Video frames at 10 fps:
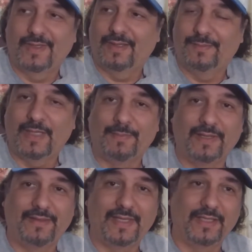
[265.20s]
they
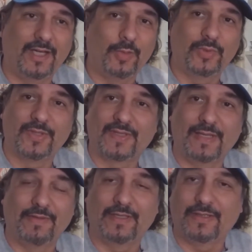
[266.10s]
might think, oh, we'll just
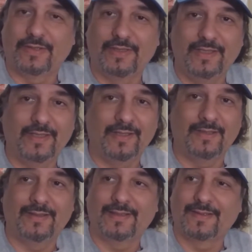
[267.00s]
give it another
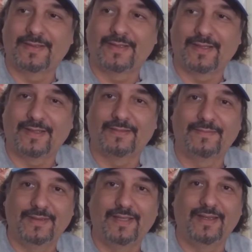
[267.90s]
year. It's
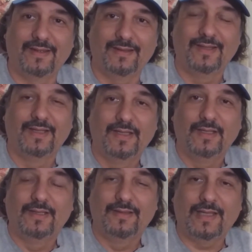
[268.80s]

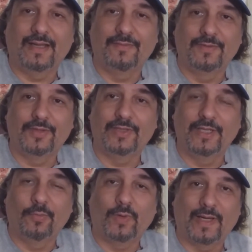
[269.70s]
not really
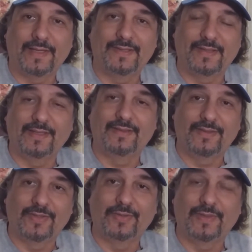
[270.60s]
a wise thing to
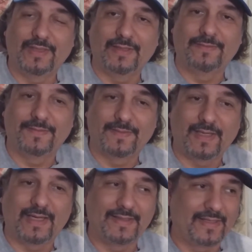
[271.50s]
do, to give
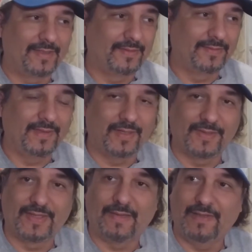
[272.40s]
guys that are,
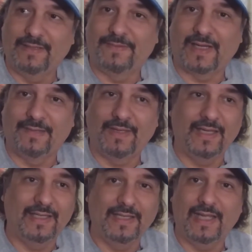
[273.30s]
75,
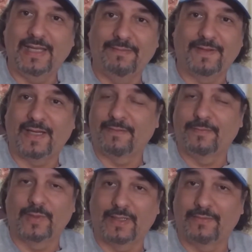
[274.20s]
80, 85,
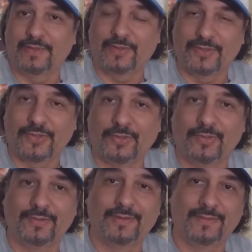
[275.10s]
whatever years
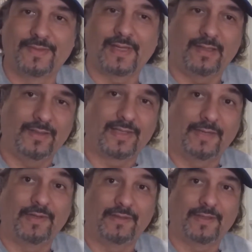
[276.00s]
old to say, oh, let's
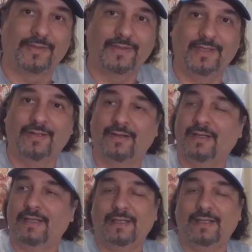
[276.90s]
give it another year.